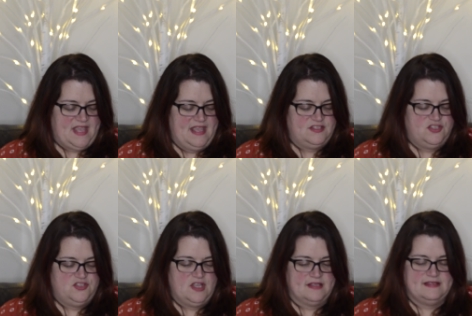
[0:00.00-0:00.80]
it's
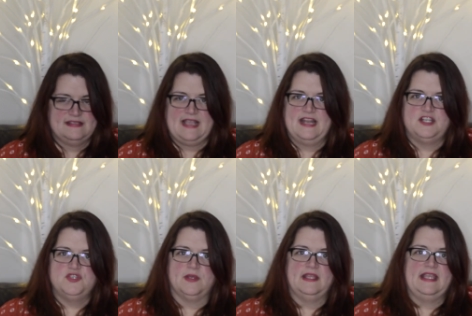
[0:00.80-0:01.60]
just kind of
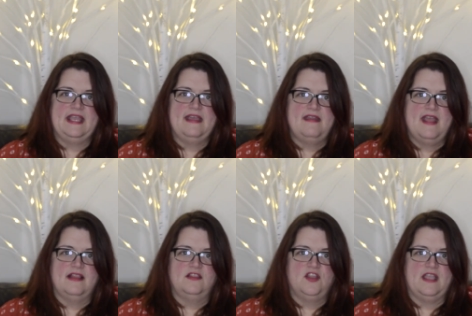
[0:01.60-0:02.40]
drilling in
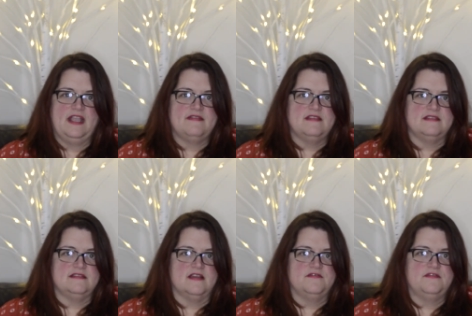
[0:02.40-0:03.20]
and looking at this
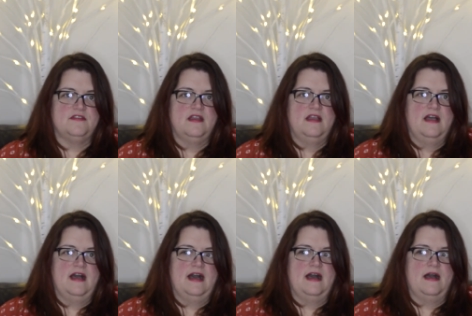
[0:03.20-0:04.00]
stuff,
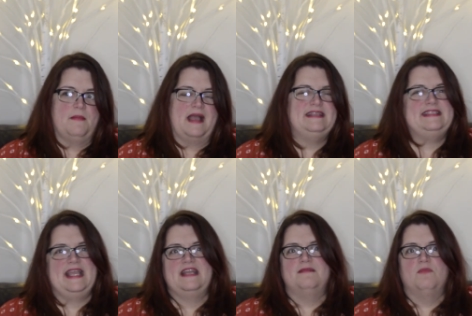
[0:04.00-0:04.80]
I'd
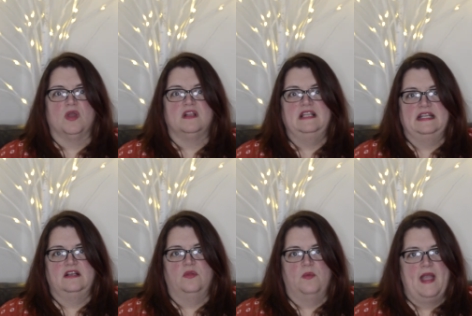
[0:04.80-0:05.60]
say in a more
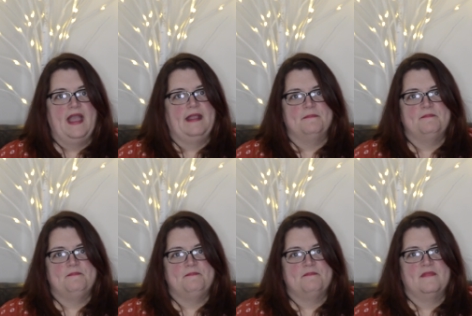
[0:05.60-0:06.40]
clinical way.
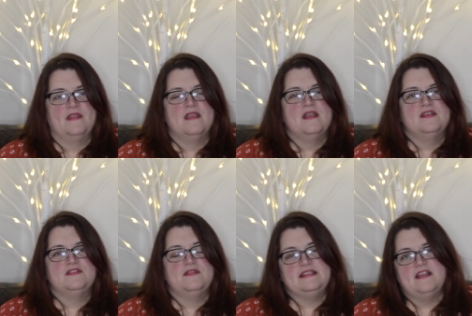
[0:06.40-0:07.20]

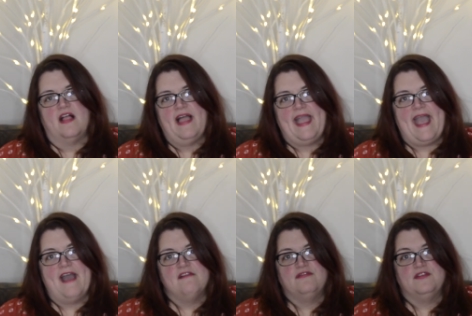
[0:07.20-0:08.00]
So that's all I
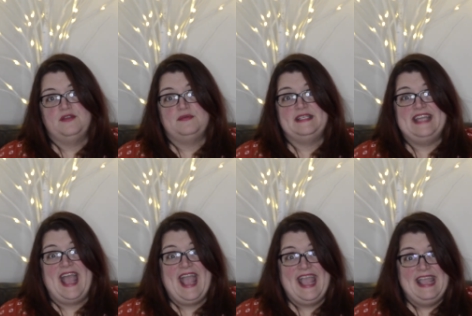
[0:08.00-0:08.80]
have for you
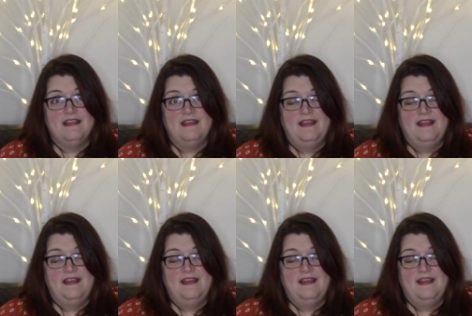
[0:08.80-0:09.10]
today.